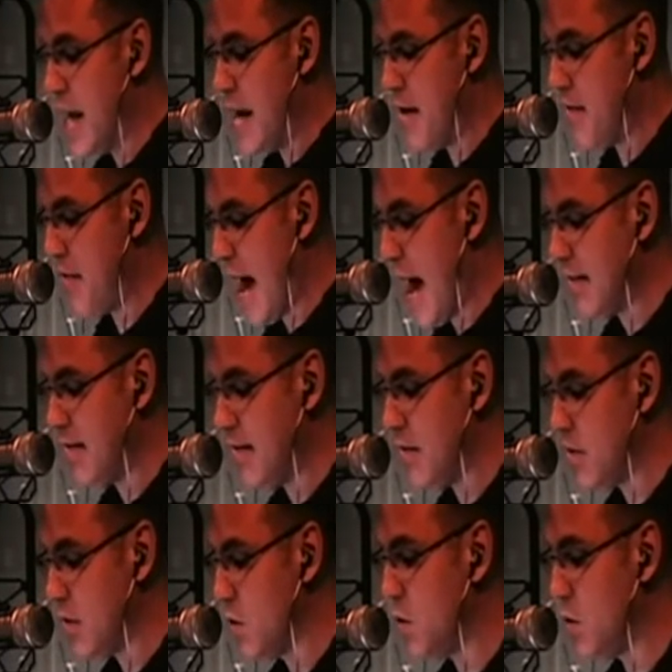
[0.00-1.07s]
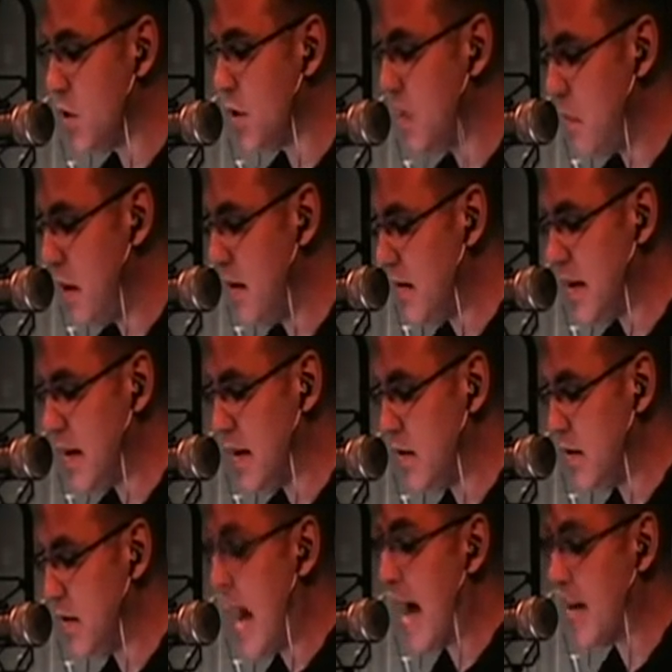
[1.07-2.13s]
If that's the solution in
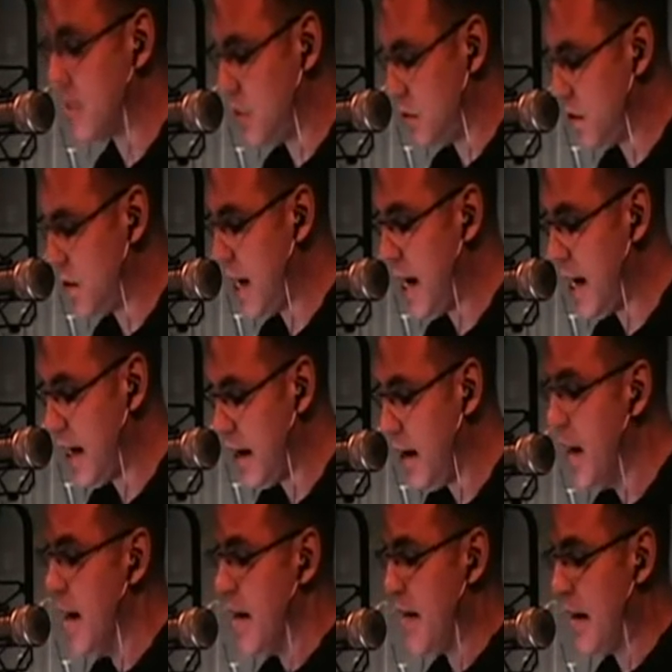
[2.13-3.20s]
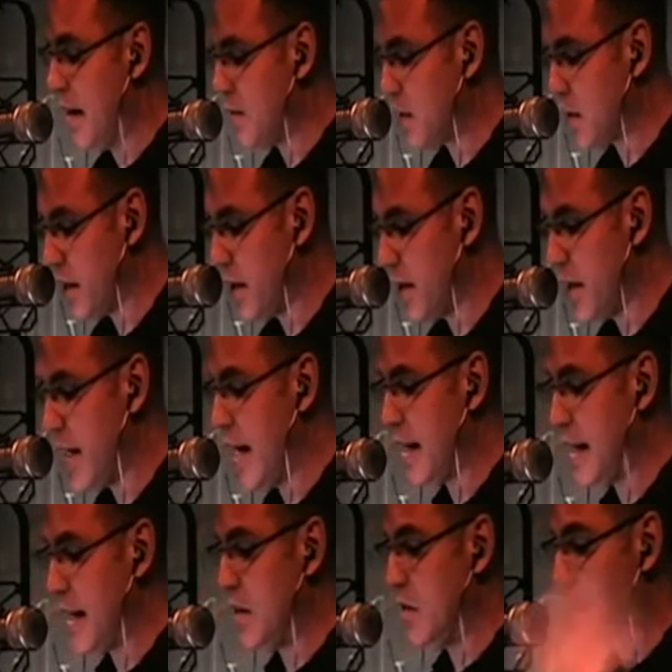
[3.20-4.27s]
business, as you've stated, then it's clearly
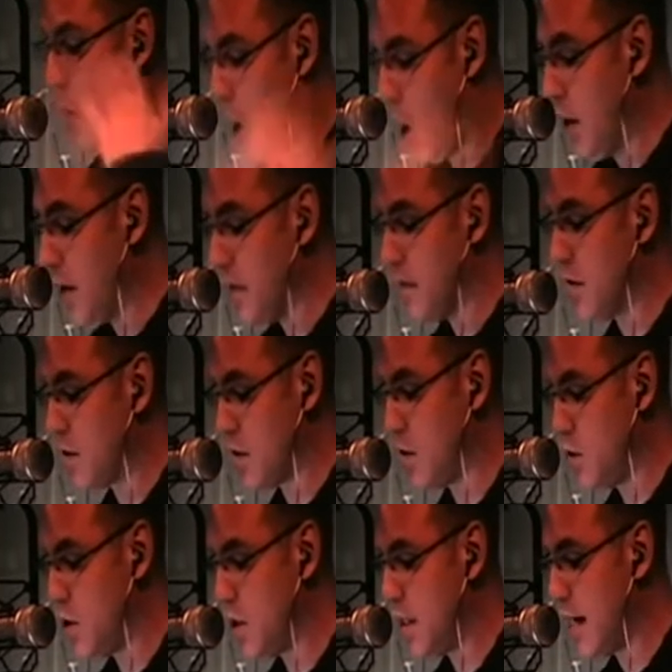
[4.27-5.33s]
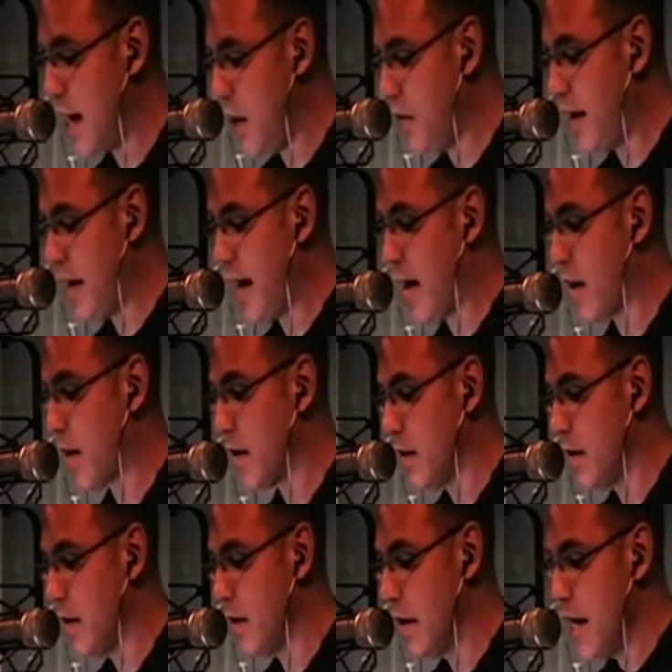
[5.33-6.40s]
at least part of the solution in healthcare.
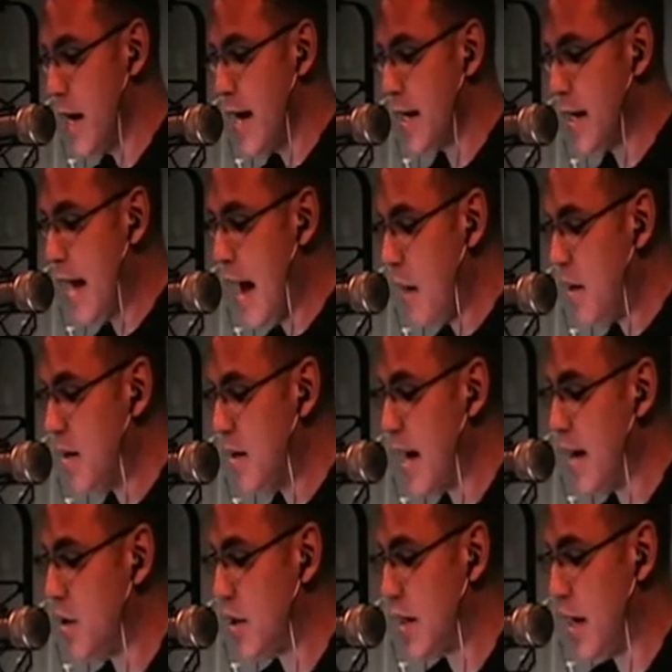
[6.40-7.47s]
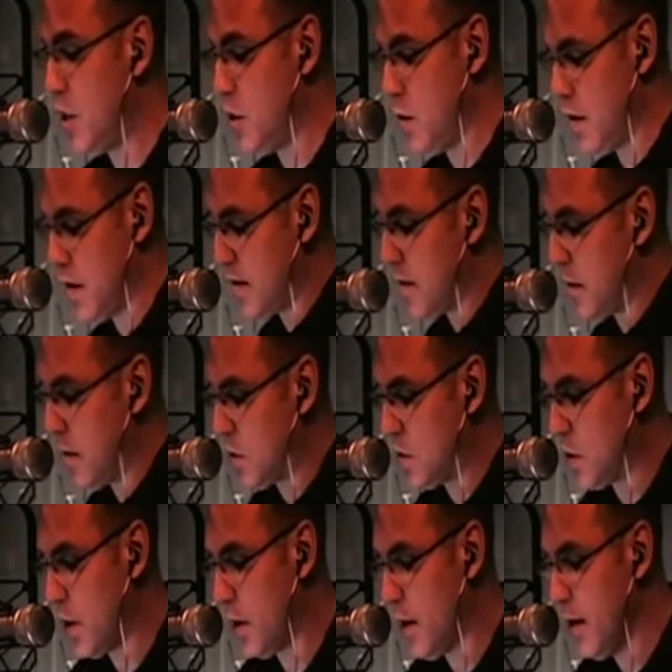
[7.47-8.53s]
And allow me to educate you on something,
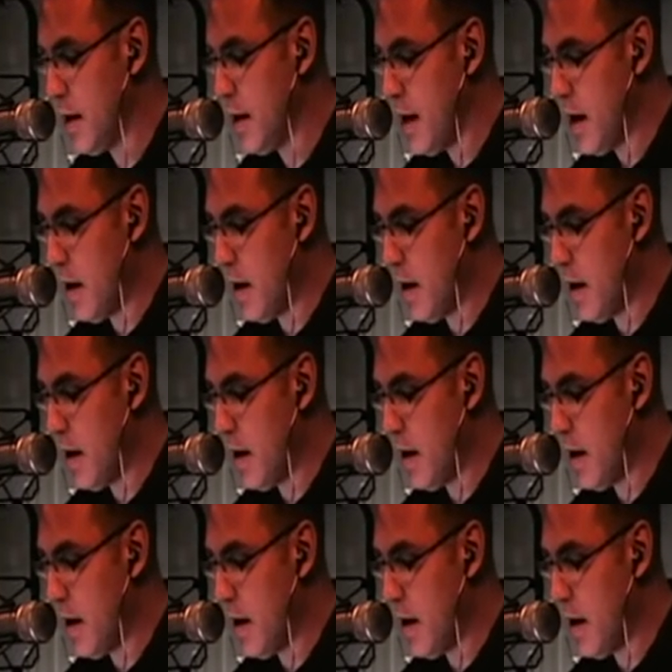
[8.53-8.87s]
sir.